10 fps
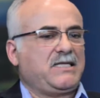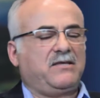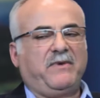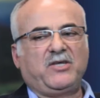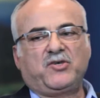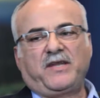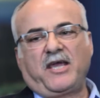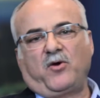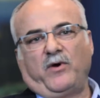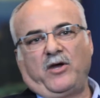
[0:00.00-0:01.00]
The major
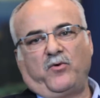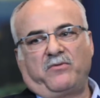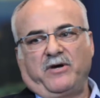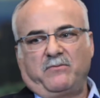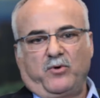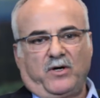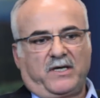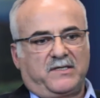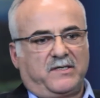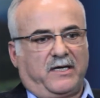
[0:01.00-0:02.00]
takeaway with my
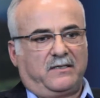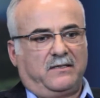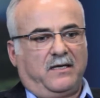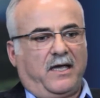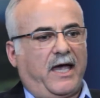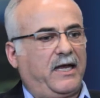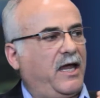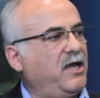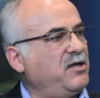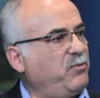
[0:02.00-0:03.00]
book is that at
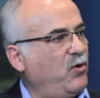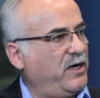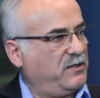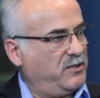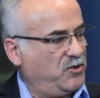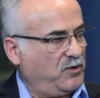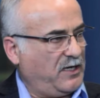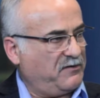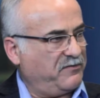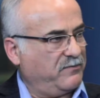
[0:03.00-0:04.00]
any point in your
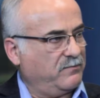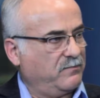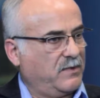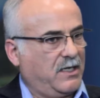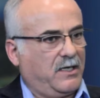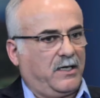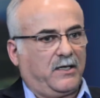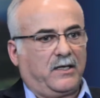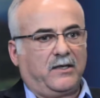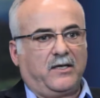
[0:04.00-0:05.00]
life,
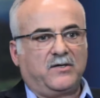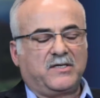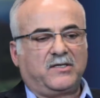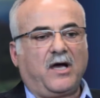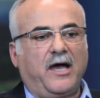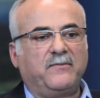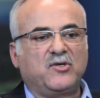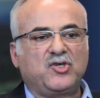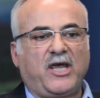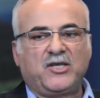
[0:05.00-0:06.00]
there's a time
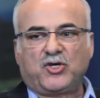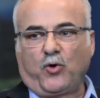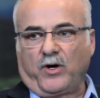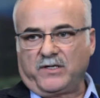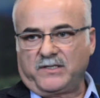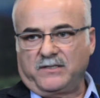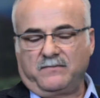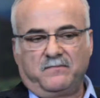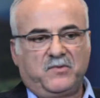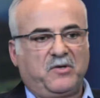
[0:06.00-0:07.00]
to change course,
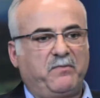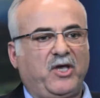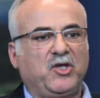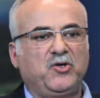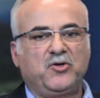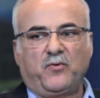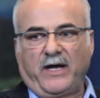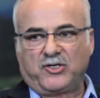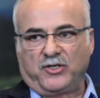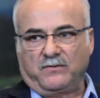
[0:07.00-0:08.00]
to pick a new
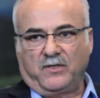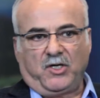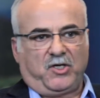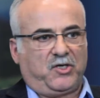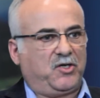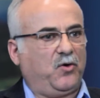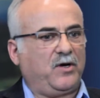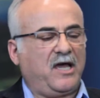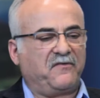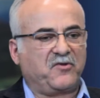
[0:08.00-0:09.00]
direction. You
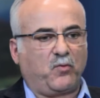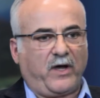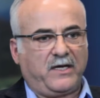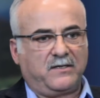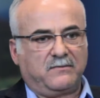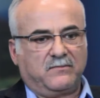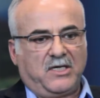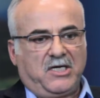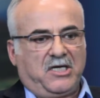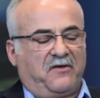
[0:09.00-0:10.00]
don't have to wait.
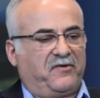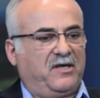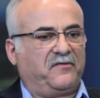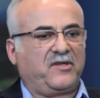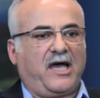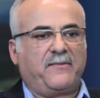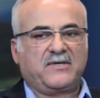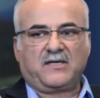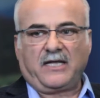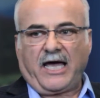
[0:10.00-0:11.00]
If enough time
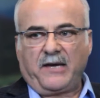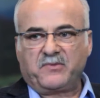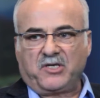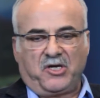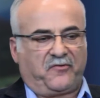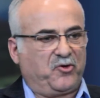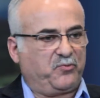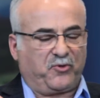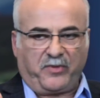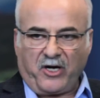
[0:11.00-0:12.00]
has elapsed and if you're
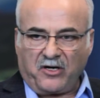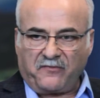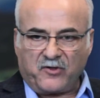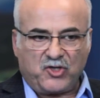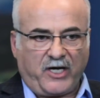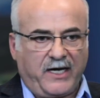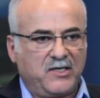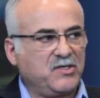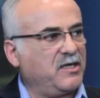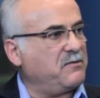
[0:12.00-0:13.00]
prepared for
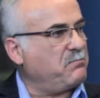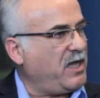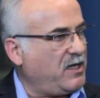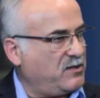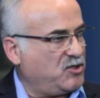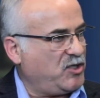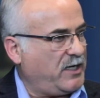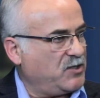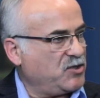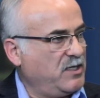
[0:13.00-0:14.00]
change, then make the
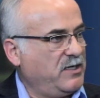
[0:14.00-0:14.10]
change.